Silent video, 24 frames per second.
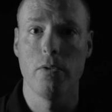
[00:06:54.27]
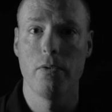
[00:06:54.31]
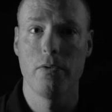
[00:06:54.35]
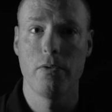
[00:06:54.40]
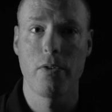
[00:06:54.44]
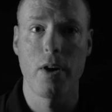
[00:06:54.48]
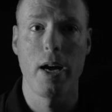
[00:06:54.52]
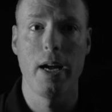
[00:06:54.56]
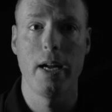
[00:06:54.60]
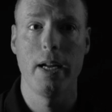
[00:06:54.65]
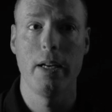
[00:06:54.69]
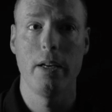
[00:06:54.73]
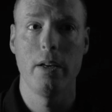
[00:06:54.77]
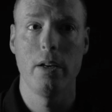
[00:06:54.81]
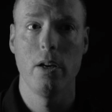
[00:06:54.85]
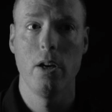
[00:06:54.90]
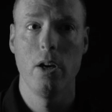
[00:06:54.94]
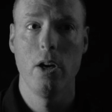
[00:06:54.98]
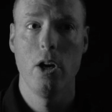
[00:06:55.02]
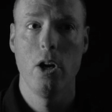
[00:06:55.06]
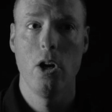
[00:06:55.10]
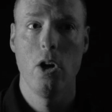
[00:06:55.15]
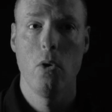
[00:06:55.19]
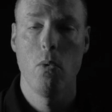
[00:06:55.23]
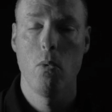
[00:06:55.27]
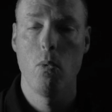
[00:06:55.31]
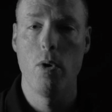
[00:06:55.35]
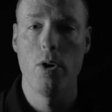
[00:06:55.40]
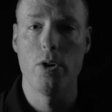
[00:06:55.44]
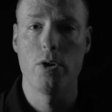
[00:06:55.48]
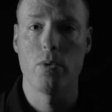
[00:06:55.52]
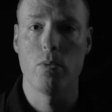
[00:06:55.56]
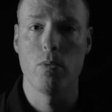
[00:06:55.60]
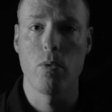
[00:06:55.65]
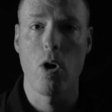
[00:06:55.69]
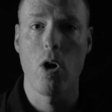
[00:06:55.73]
find
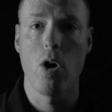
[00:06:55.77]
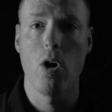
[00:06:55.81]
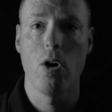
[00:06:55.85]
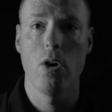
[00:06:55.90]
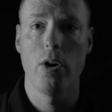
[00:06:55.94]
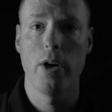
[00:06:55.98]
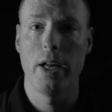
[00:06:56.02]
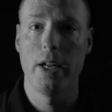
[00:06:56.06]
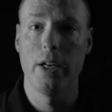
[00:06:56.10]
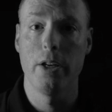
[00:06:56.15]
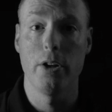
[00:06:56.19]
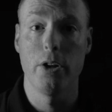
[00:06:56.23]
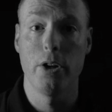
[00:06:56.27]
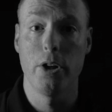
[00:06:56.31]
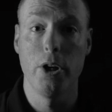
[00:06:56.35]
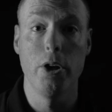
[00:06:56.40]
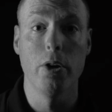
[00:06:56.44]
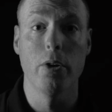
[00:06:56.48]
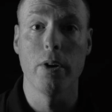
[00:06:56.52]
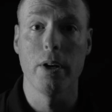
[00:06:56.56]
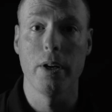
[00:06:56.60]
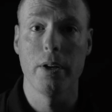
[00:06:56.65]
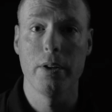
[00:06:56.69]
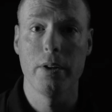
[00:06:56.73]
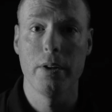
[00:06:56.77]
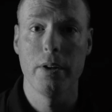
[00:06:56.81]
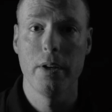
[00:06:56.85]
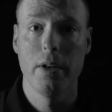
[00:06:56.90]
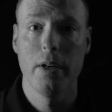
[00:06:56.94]
what's wrong and cure it,